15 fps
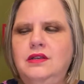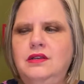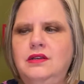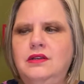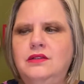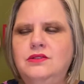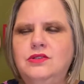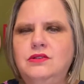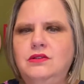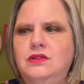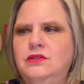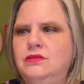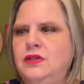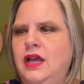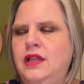uh,
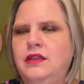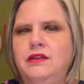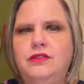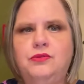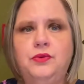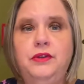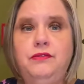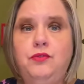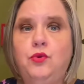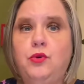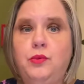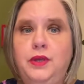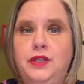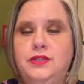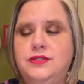oh golly, three, four
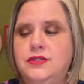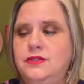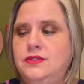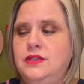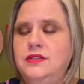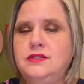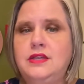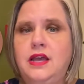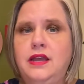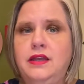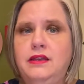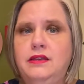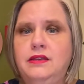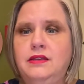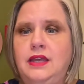weeks since
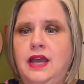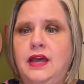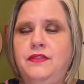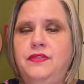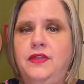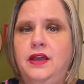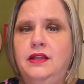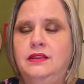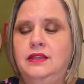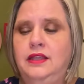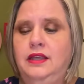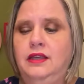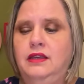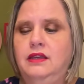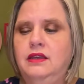I got that
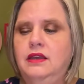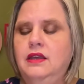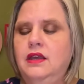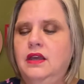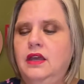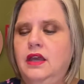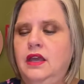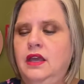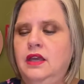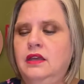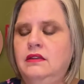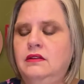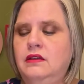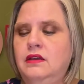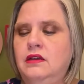link.
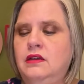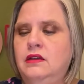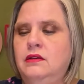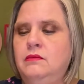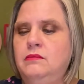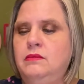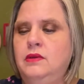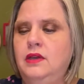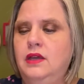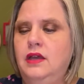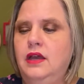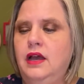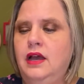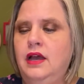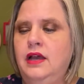And um,
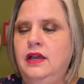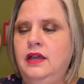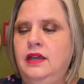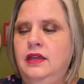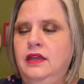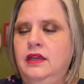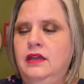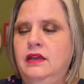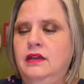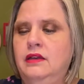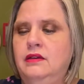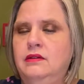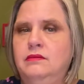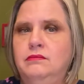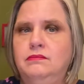I,
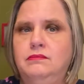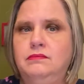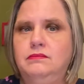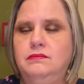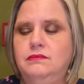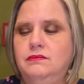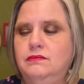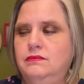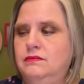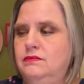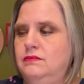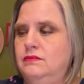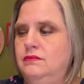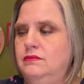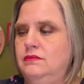um,
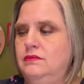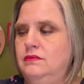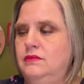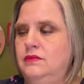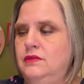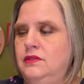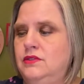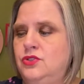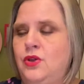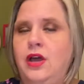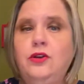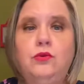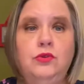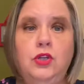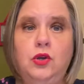so I
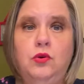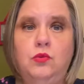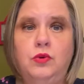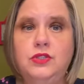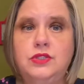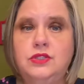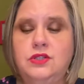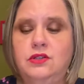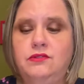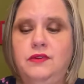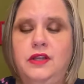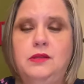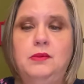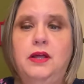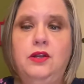don't know what's still
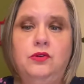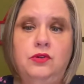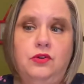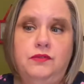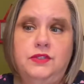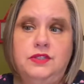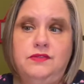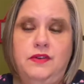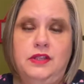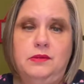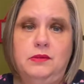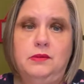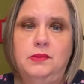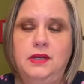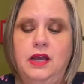available. I don't know if it's
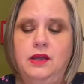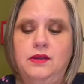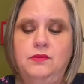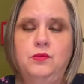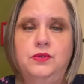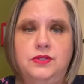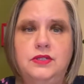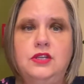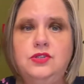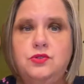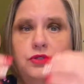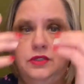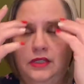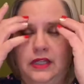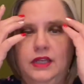available, but I will send you
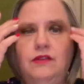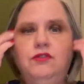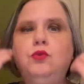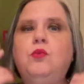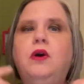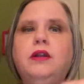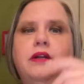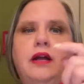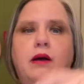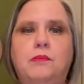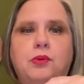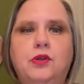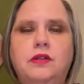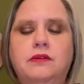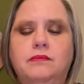the link if you want it. I'll
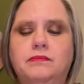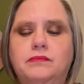put it